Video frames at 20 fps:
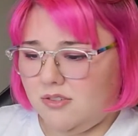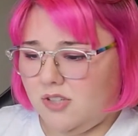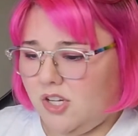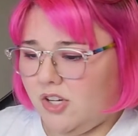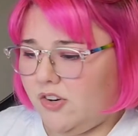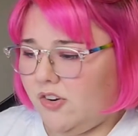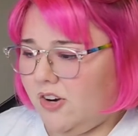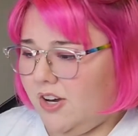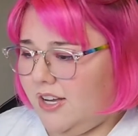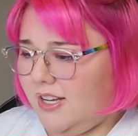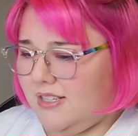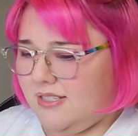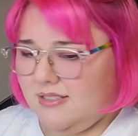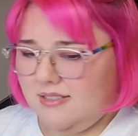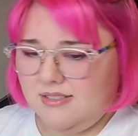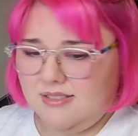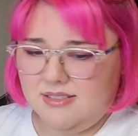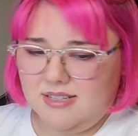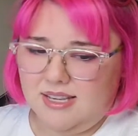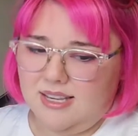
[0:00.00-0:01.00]

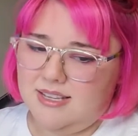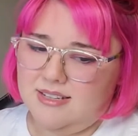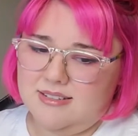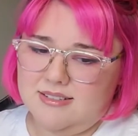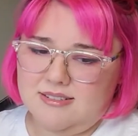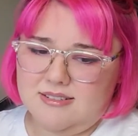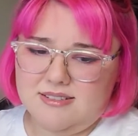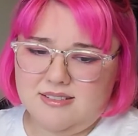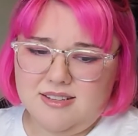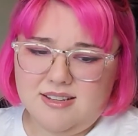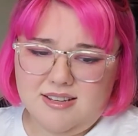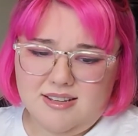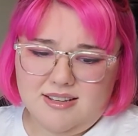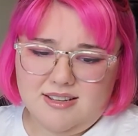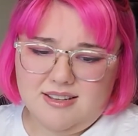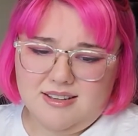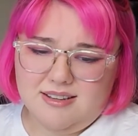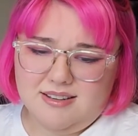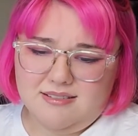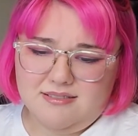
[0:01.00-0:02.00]
across, and
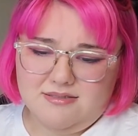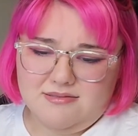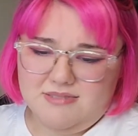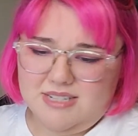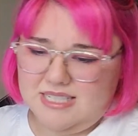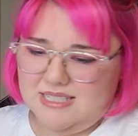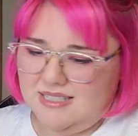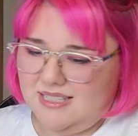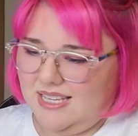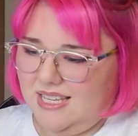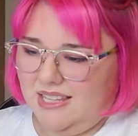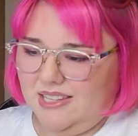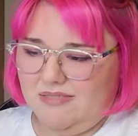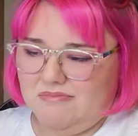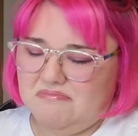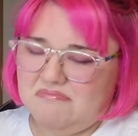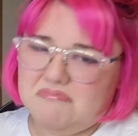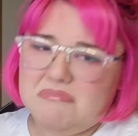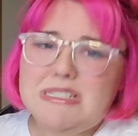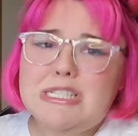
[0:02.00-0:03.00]
it's like
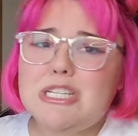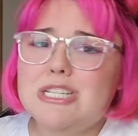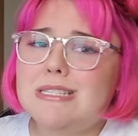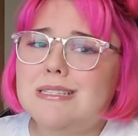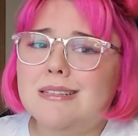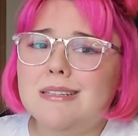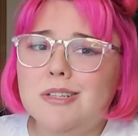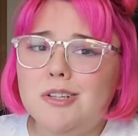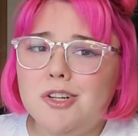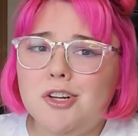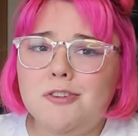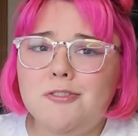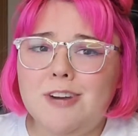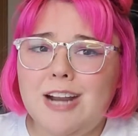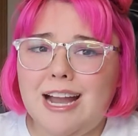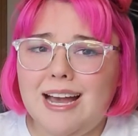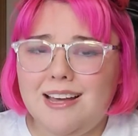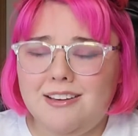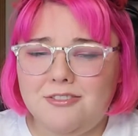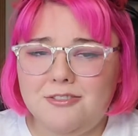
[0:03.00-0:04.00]
just a little
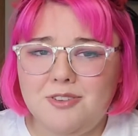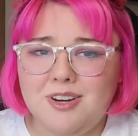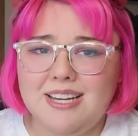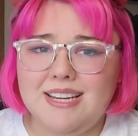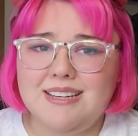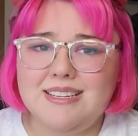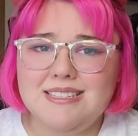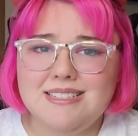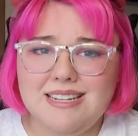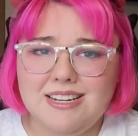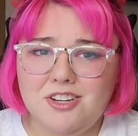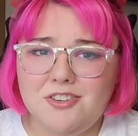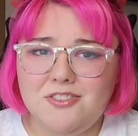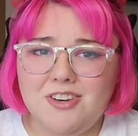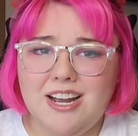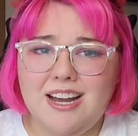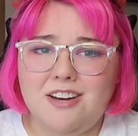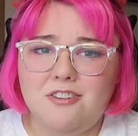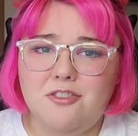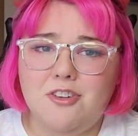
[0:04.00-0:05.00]
over halfway, sitting
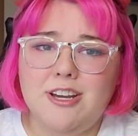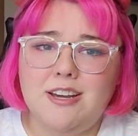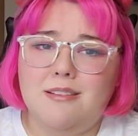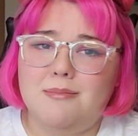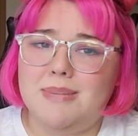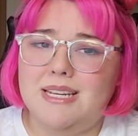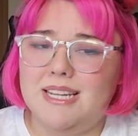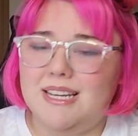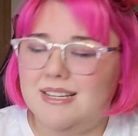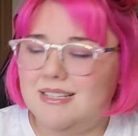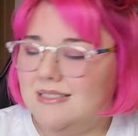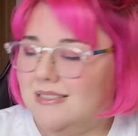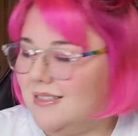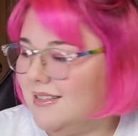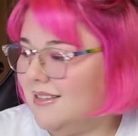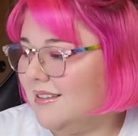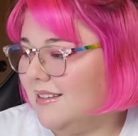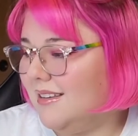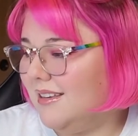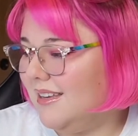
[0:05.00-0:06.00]
over halfway on my
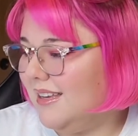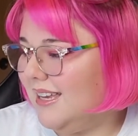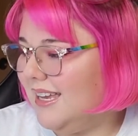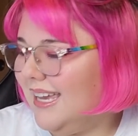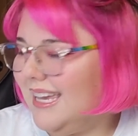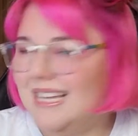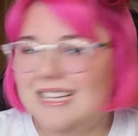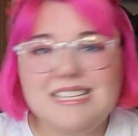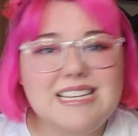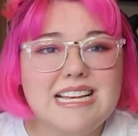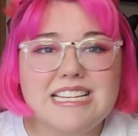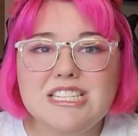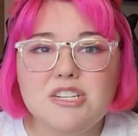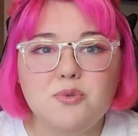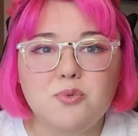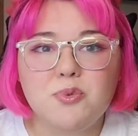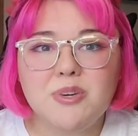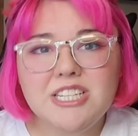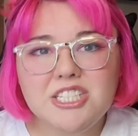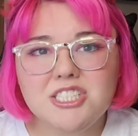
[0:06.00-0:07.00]
desk. It
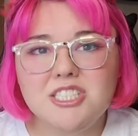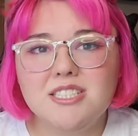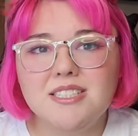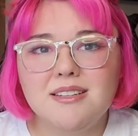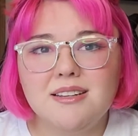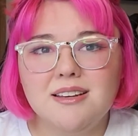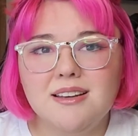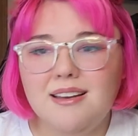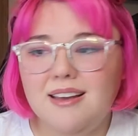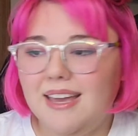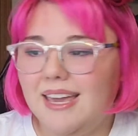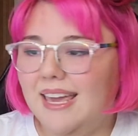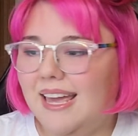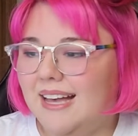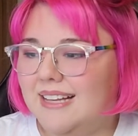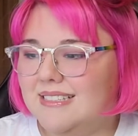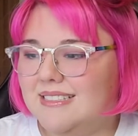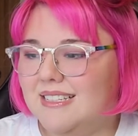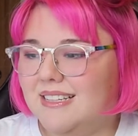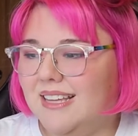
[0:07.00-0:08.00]
doesn't reach. It
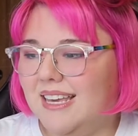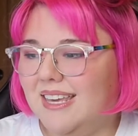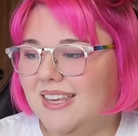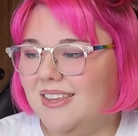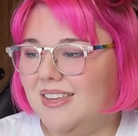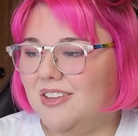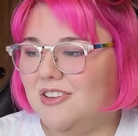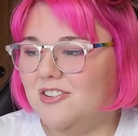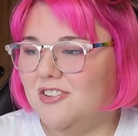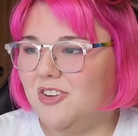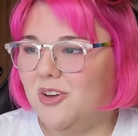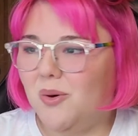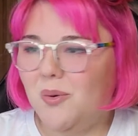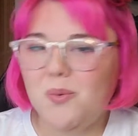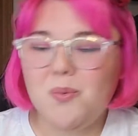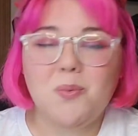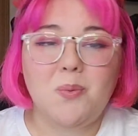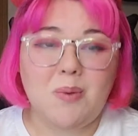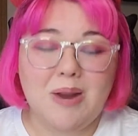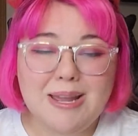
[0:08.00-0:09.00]
has to like
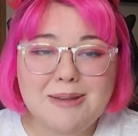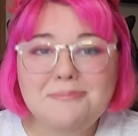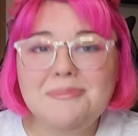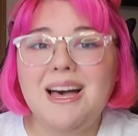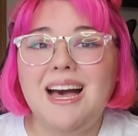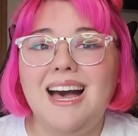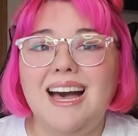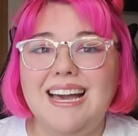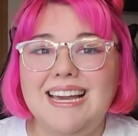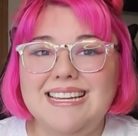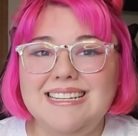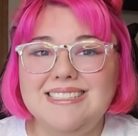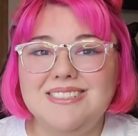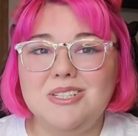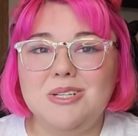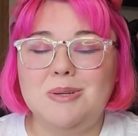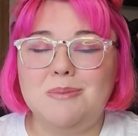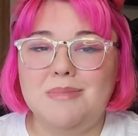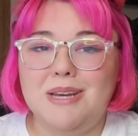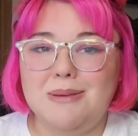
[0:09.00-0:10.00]
go right behind
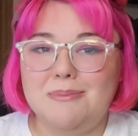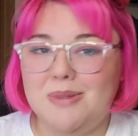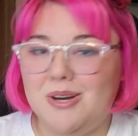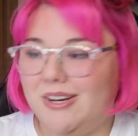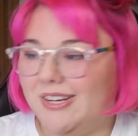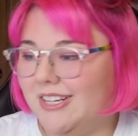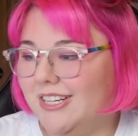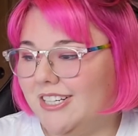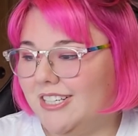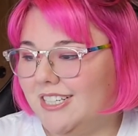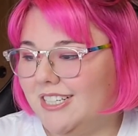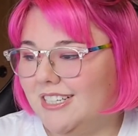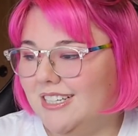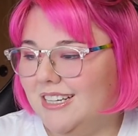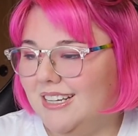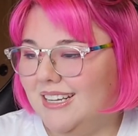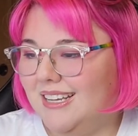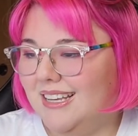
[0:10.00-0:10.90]
on my monitor